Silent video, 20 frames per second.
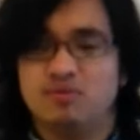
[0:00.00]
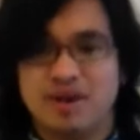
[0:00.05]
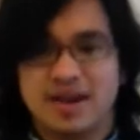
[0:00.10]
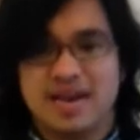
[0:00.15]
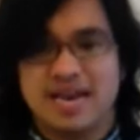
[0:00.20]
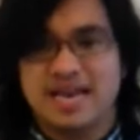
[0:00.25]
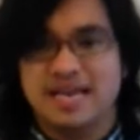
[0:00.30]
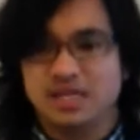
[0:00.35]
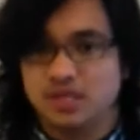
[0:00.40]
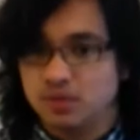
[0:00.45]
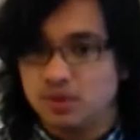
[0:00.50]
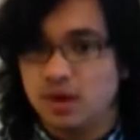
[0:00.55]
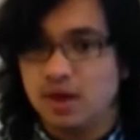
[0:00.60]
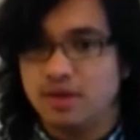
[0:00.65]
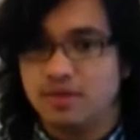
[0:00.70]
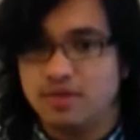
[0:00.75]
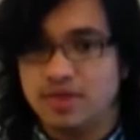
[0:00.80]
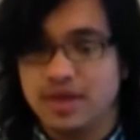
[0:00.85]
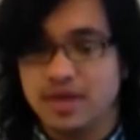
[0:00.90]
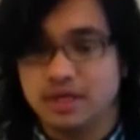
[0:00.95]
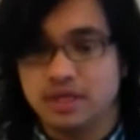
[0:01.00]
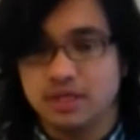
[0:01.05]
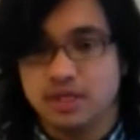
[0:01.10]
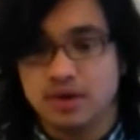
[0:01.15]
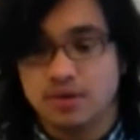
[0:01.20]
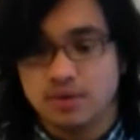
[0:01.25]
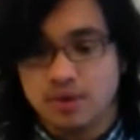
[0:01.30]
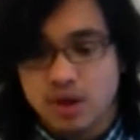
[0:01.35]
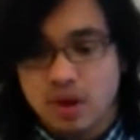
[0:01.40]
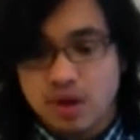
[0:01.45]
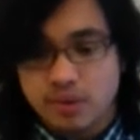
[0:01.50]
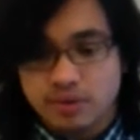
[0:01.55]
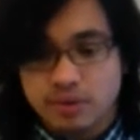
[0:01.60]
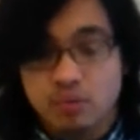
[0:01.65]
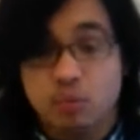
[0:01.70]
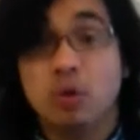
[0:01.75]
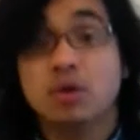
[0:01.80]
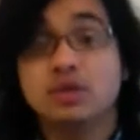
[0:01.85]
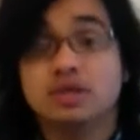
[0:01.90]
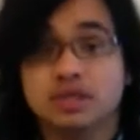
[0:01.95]
really it's not our thing. So we
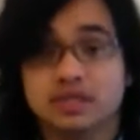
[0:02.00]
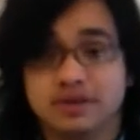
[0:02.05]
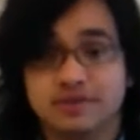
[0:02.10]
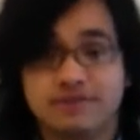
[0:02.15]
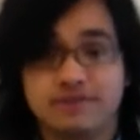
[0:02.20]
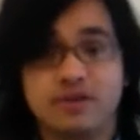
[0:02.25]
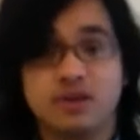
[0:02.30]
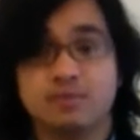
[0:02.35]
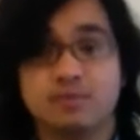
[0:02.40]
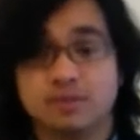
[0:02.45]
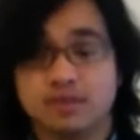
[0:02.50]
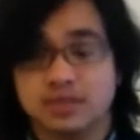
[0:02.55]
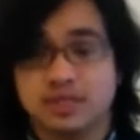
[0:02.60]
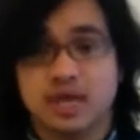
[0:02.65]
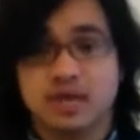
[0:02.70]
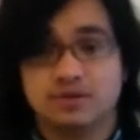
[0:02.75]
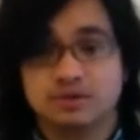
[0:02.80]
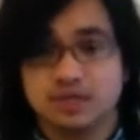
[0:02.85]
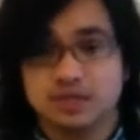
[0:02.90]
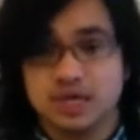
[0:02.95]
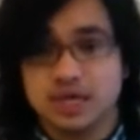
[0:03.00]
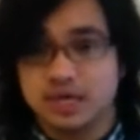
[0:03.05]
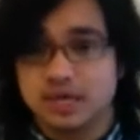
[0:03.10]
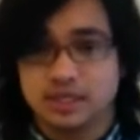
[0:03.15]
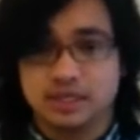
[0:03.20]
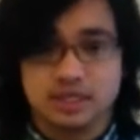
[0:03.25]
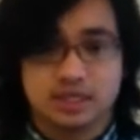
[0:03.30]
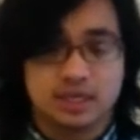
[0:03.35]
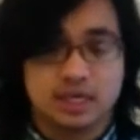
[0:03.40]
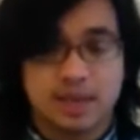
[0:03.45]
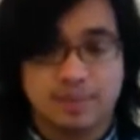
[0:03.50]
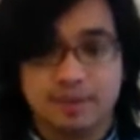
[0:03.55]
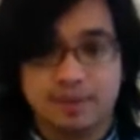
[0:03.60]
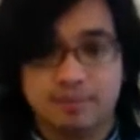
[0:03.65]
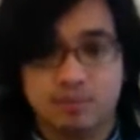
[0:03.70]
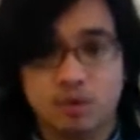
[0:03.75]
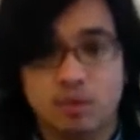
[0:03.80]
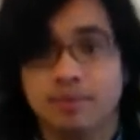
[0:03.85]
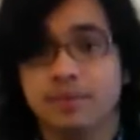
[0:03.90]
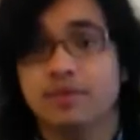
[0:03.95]
wanted to film at Sound Circus, this club in
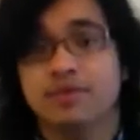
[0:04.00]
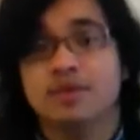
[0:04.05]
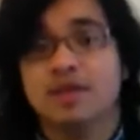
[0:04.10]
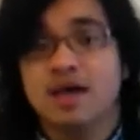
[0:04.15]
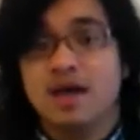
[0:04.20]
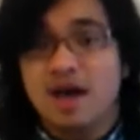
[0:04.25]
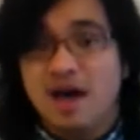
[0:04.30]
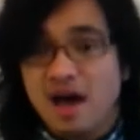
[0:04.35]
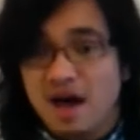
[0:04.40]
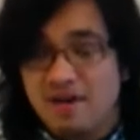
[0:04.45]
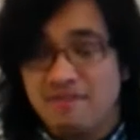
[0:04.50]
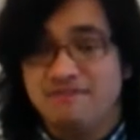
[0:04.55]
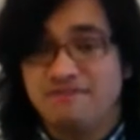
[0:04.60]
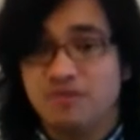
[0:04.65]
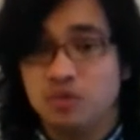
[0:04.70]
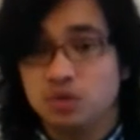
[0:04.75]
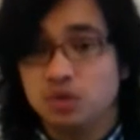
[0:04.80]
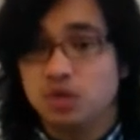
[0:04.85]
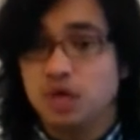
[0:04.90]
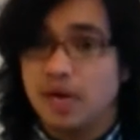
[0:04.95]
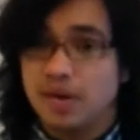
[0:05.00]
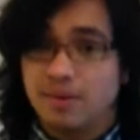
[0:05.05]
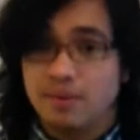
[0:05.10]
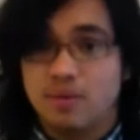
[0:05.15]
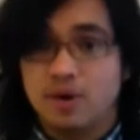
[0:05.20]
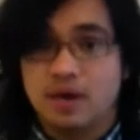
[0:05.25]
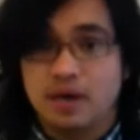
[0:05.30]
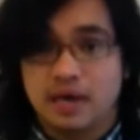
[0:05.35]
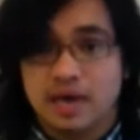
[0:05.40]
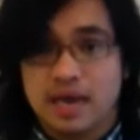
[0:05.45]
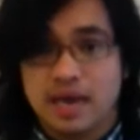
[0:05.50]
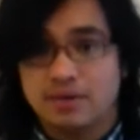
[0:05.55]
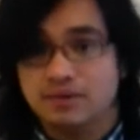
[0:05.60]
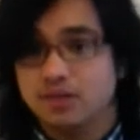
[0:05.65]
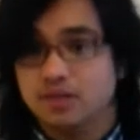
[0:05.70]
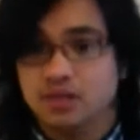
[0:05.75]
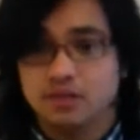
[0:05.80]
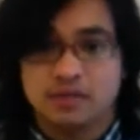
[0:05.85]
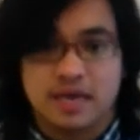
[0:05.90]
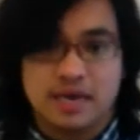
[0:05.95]
Bournemouth. Unfortunately we weren't allowed
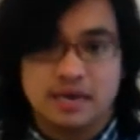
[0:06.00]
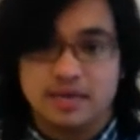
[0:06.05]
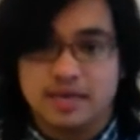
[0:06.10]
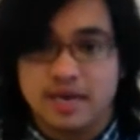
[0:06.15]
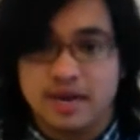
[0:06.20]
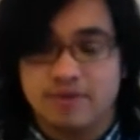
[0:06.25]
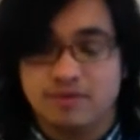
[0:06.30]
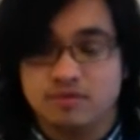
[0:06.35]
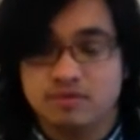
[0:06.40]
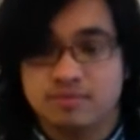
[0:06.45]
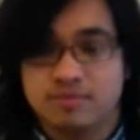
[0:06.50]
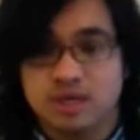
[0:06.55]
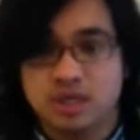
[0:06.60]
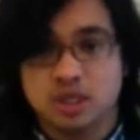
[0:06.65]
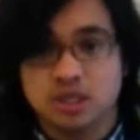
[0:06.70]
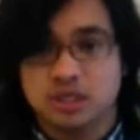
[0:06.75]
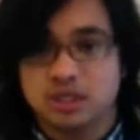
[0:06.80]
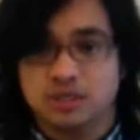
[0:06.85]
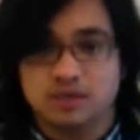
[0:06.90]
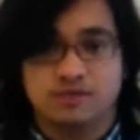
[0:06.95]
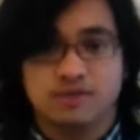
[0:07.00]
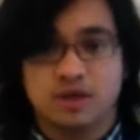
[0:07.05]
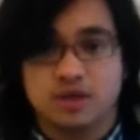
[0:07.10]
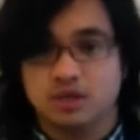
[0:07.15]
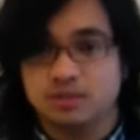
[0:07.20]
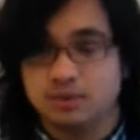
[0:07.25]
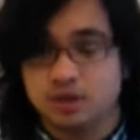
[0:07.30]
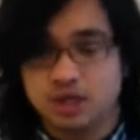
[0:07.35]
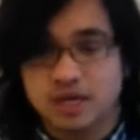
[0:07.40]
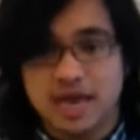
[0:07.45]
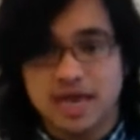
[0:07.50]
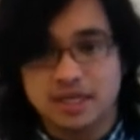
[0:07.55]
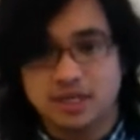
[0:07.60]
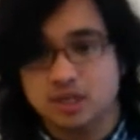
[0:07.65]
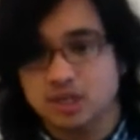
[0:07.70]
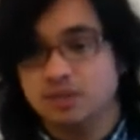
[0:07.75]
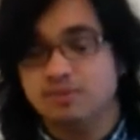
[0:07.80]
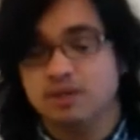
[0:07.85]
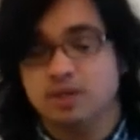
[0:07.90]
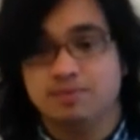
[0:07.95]
to, they didn't give us permission, it's far too much
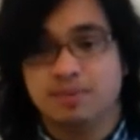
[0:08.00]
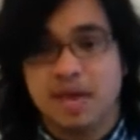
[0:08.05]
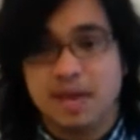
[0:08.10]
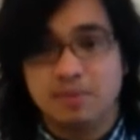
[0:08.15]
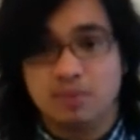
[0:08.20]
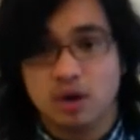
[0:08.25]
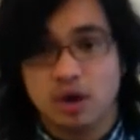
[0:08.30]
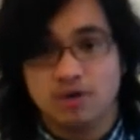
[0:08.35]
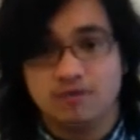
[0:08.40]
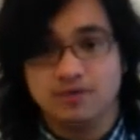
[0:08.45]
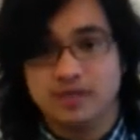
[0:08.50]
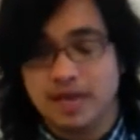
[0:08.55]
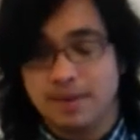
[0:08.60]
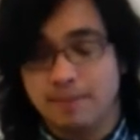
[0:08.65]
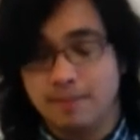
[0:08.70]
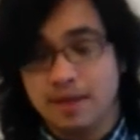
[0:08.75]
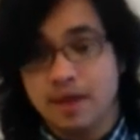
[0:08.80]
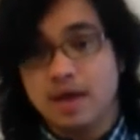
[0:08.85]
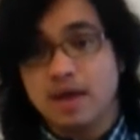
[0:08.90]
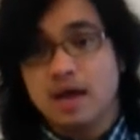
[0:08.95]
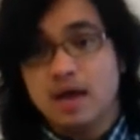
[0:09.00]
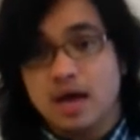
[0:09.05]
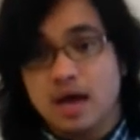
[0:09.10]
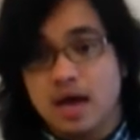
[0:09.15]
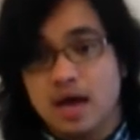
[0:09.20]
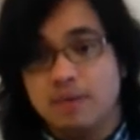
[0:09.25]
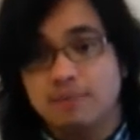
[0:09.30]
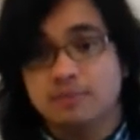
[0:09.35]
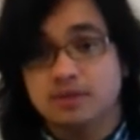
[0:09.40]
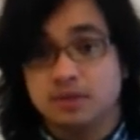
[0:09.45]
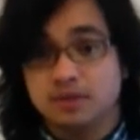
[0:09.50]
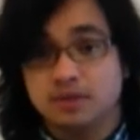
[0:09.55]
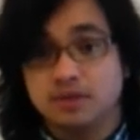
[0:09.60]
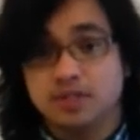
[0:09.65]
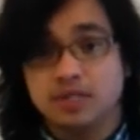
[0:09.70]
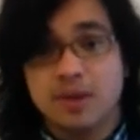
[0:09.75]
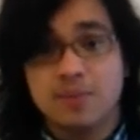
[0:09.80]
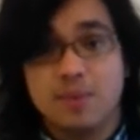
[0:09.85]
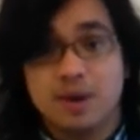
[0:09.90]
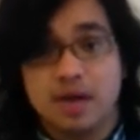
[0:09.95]
hassle, too much paperwork for them. So
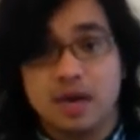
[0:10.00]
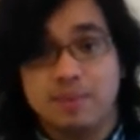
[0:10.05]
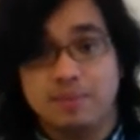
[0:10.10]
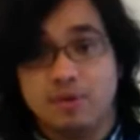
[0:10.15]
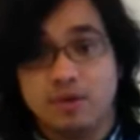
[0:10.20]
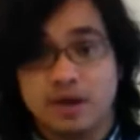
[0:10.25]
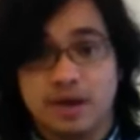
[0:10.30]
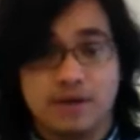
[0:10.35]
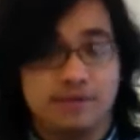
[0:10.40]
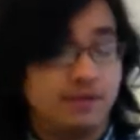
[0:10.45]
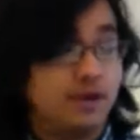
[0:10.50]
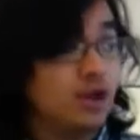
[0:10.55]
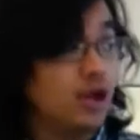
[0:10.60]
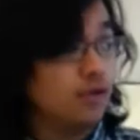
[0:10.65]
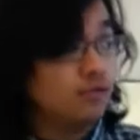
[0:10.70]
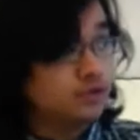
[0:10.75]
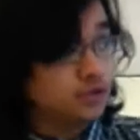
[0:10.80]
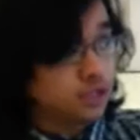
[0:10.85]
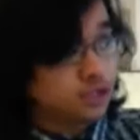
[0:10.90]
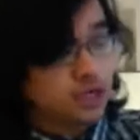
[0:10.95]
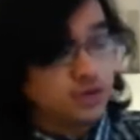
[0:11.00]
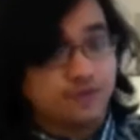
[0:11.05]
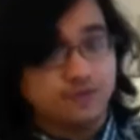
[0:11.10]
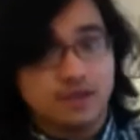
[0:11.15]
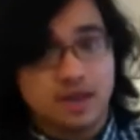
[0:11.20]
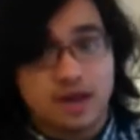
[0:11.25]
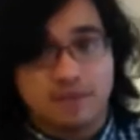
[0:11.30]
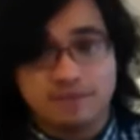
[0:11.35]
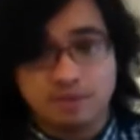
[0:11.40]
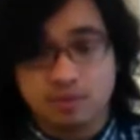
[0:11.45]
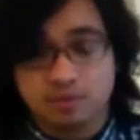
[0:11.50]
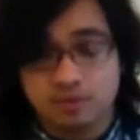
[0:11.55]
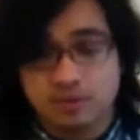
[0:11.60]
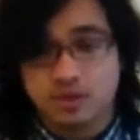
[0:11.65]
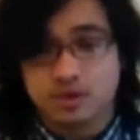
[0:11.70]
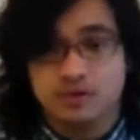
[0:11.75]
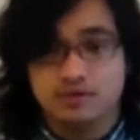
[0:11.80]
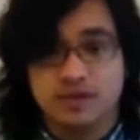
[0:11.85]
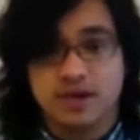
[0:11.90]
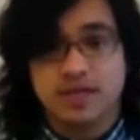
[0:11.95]
instead we ended up booking out the loft just over there at Bournemouth
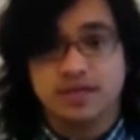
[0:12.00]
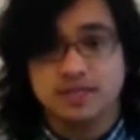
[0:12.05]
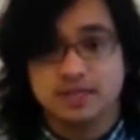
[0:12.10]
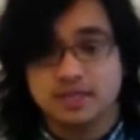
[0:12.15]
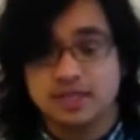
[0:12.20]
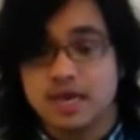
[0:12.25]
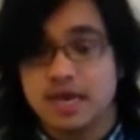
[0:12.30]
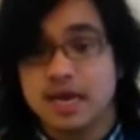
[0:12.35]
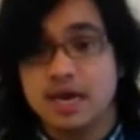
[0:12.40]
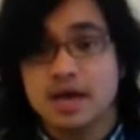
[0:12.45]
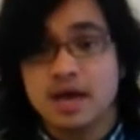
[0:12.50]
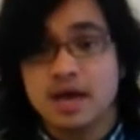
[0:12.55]
University,